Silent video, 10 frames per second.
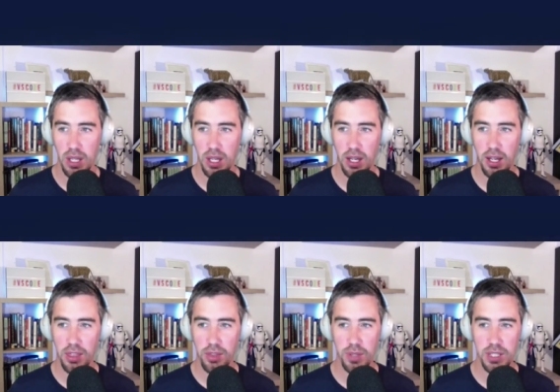uh,
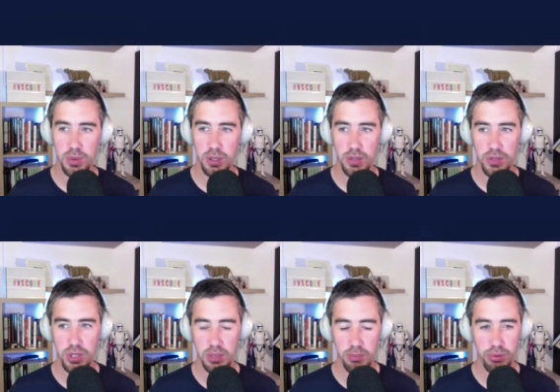and 3.12
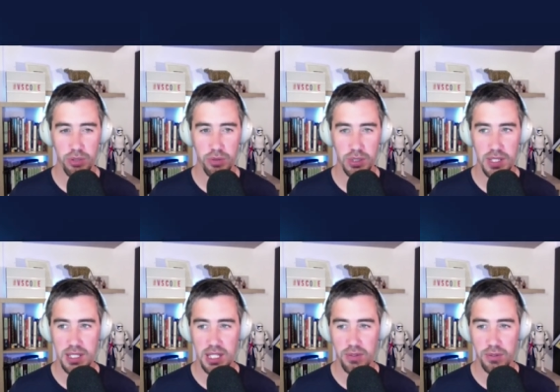should improve on
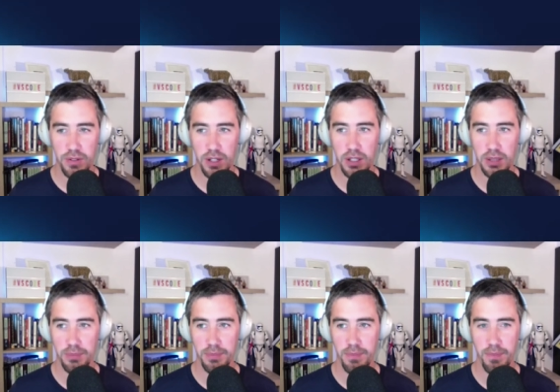this even further.
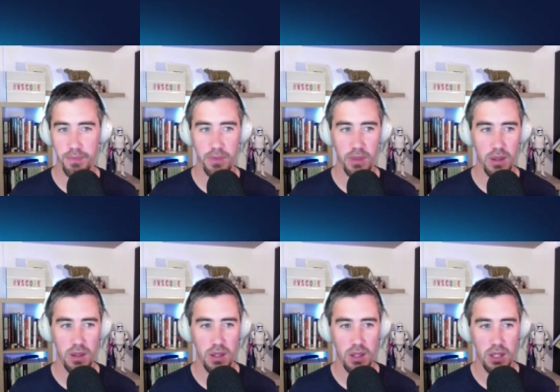
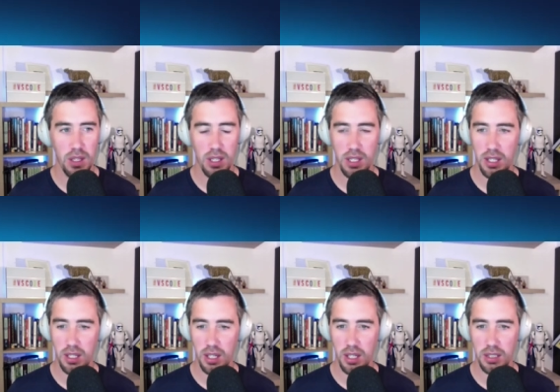Okay,
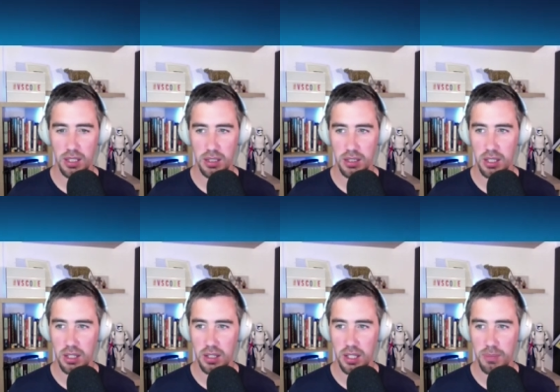and then
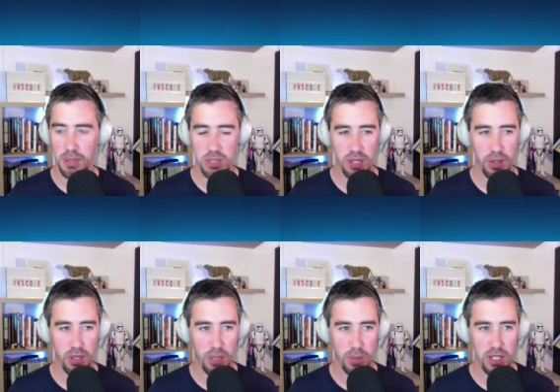uh, the other
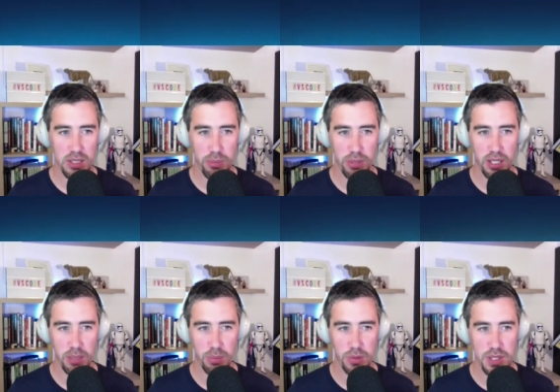benchmark I wanted to bring
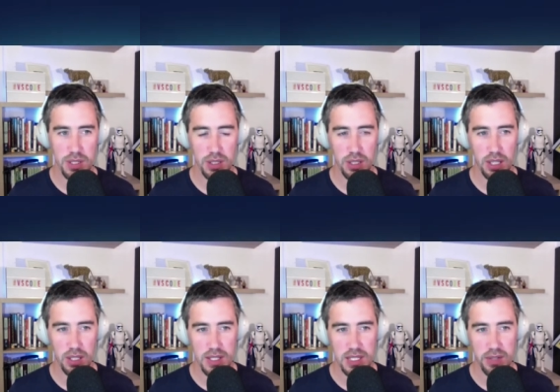up was uh,
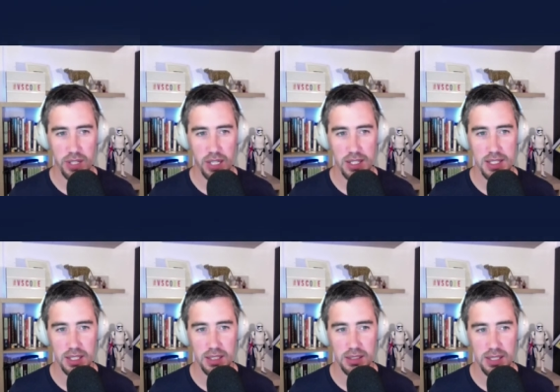
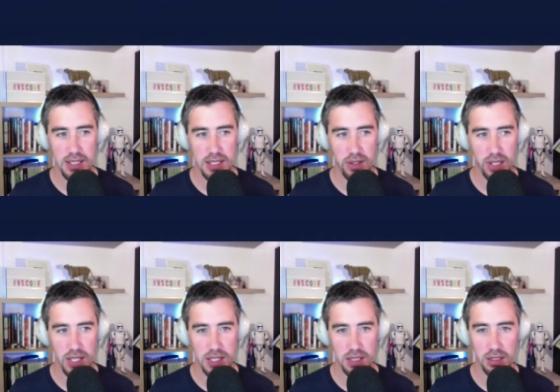serializing and
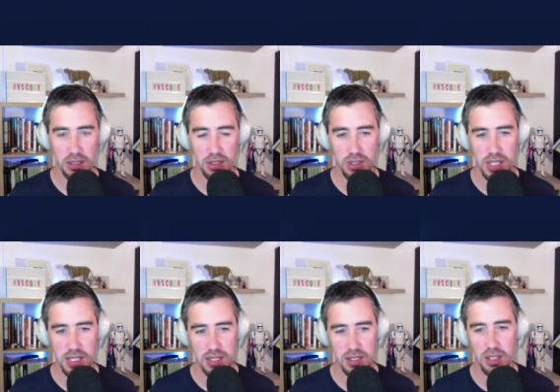deserializing
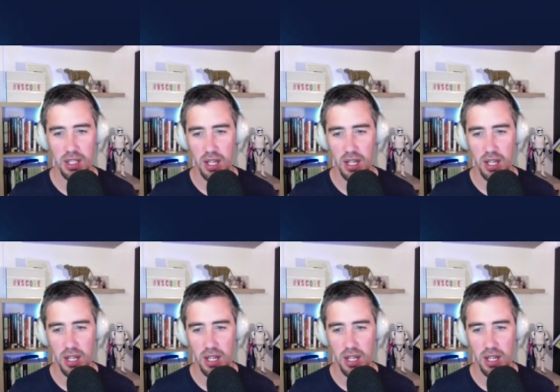JSON.